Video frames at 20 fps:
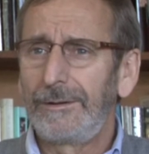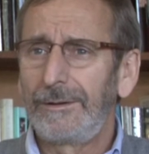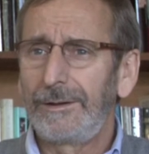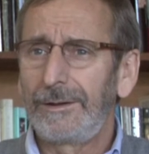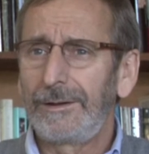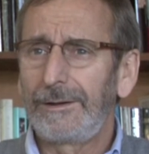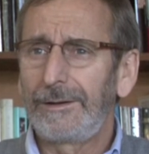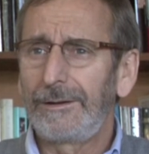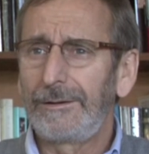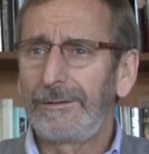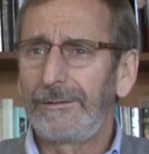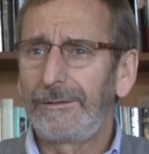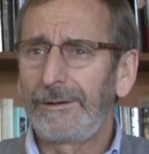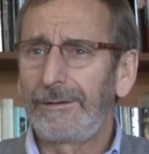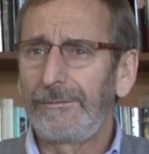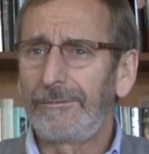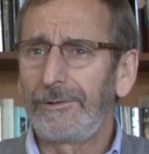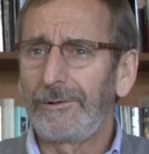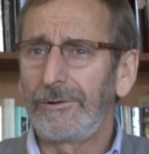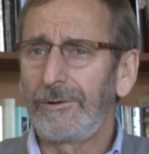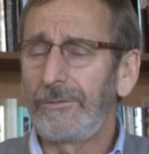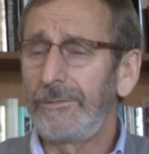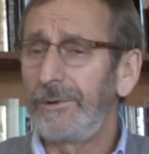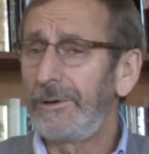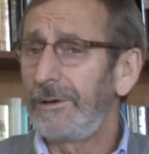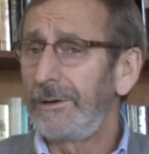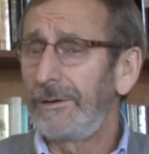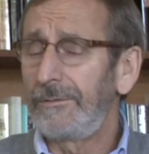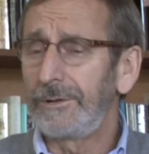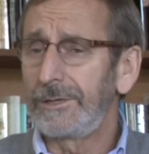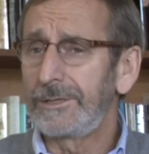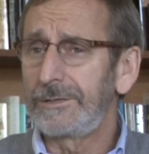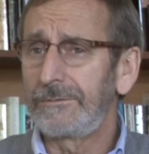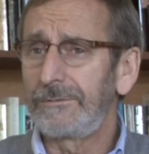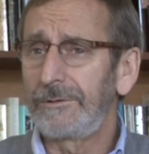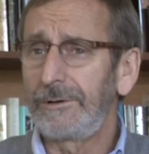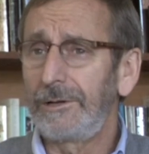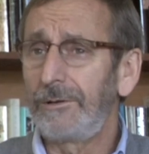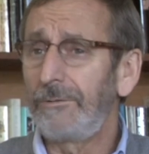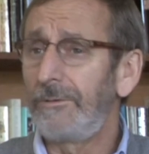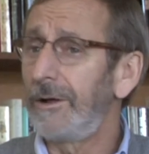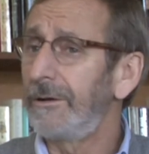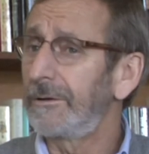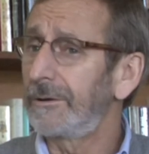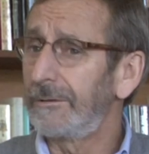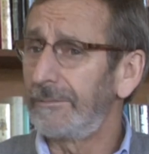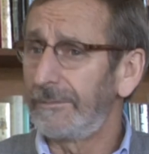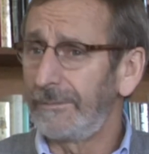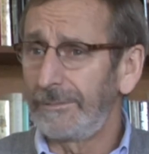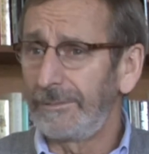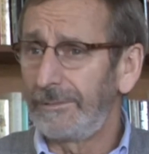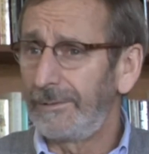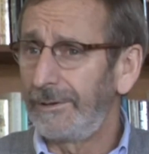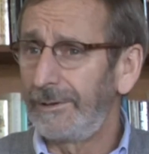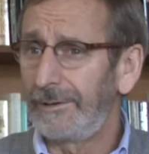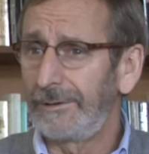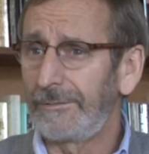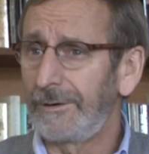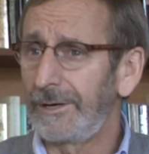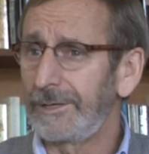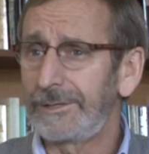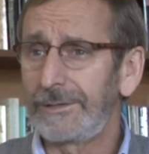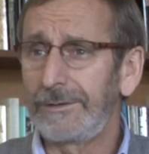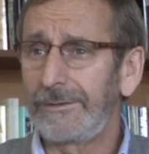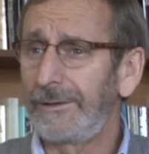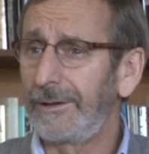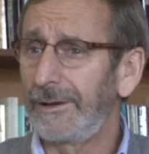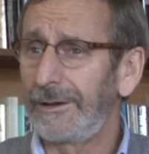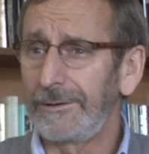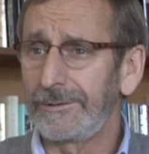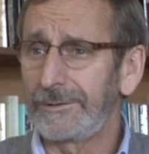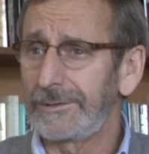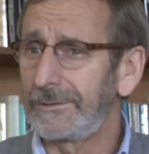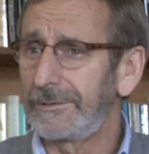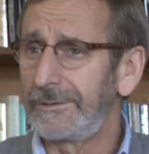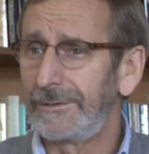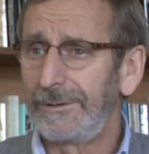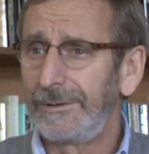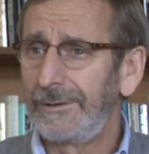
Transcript: of the home, and he wasn't really welcome in the rest of the house.